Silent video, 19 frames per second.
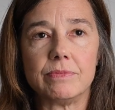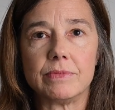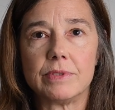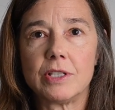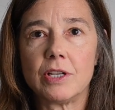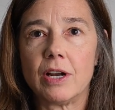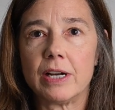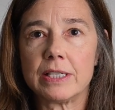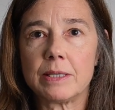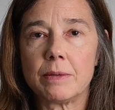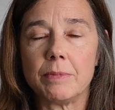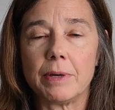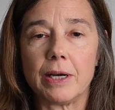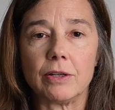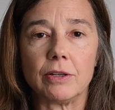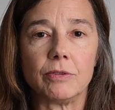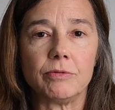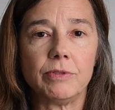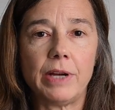talks
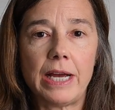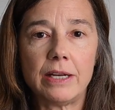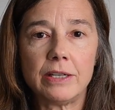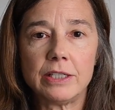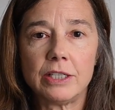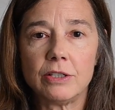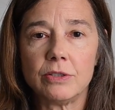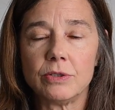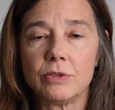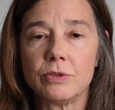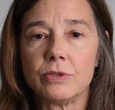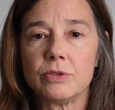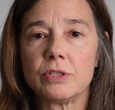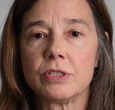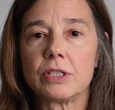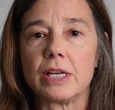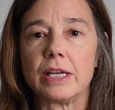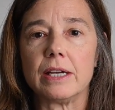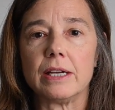about our
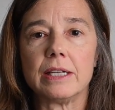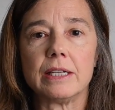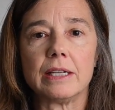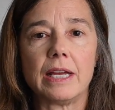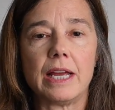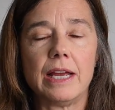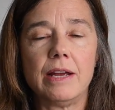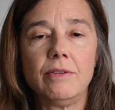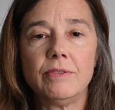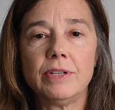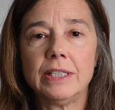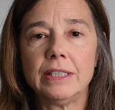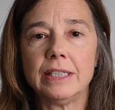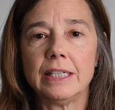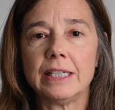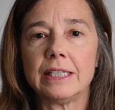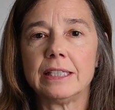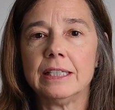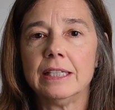values,
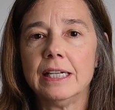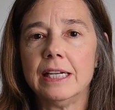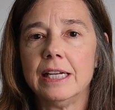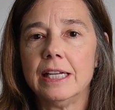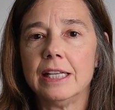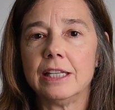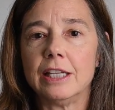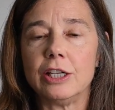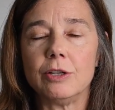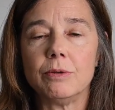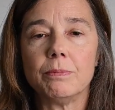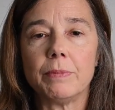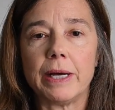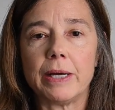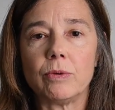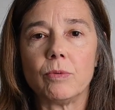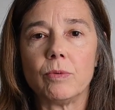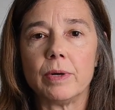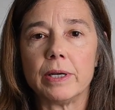everything that you
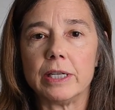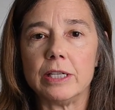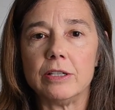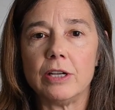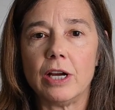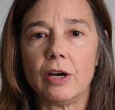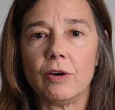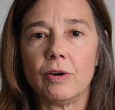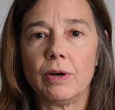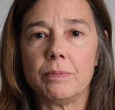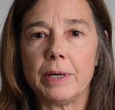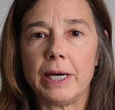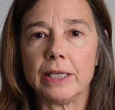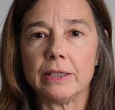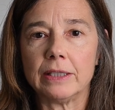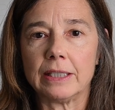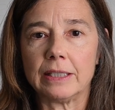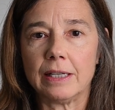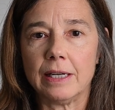might want to know
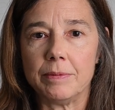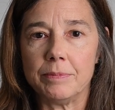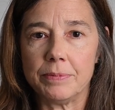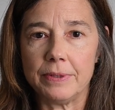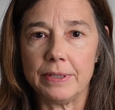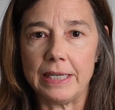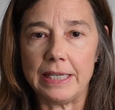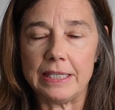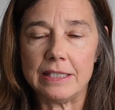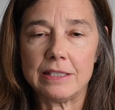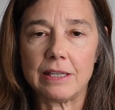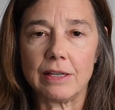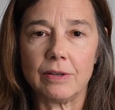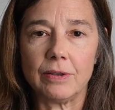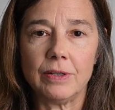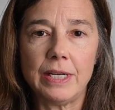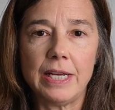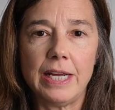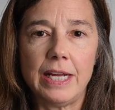about the company.
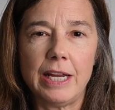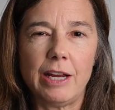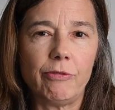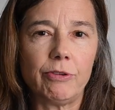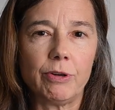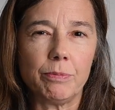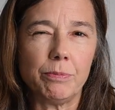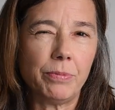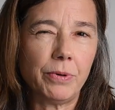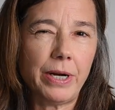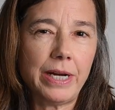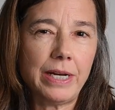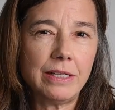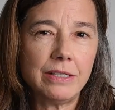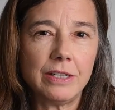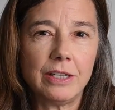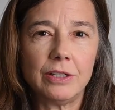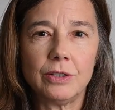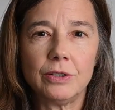So if you're
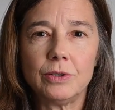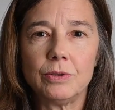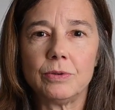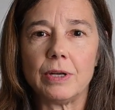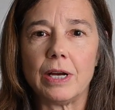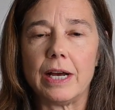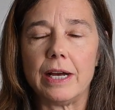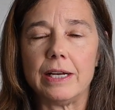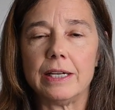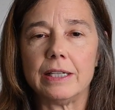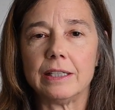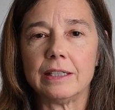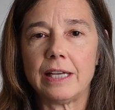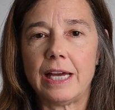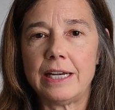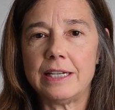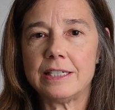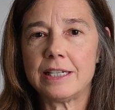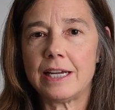brand new, a
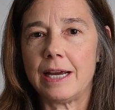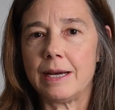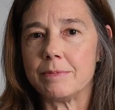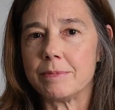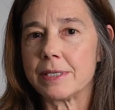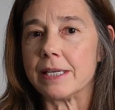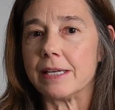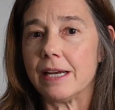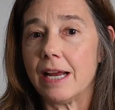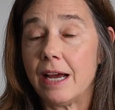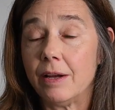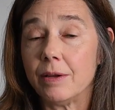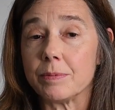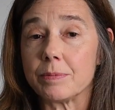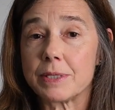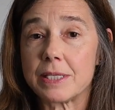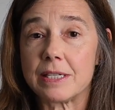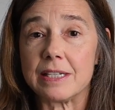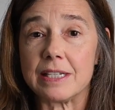lot of times it
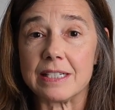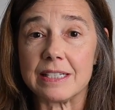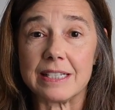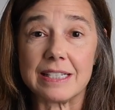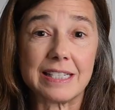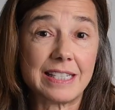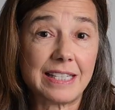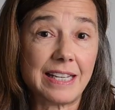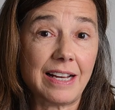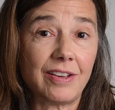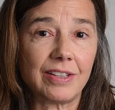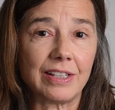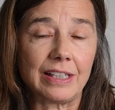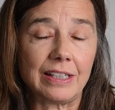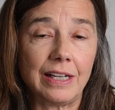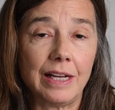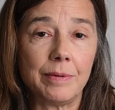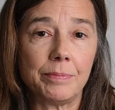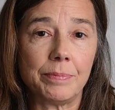helps to sell the
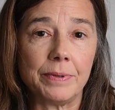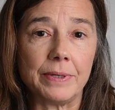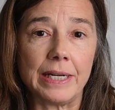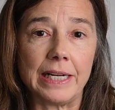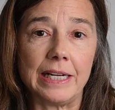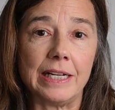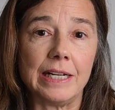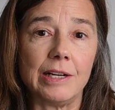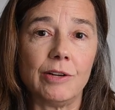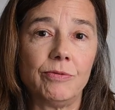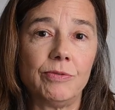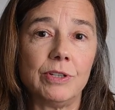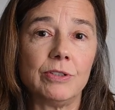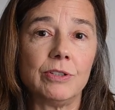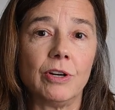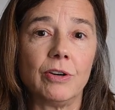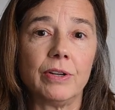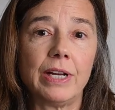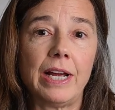company if you
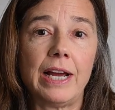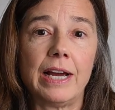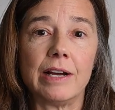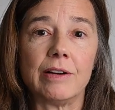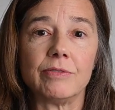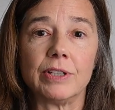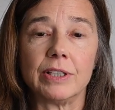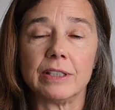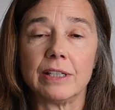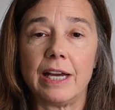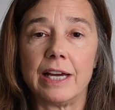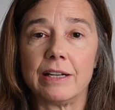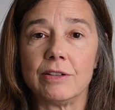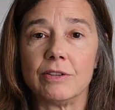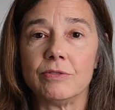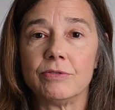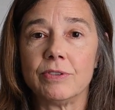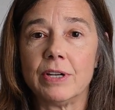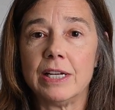don't have a lot
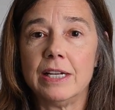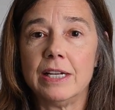of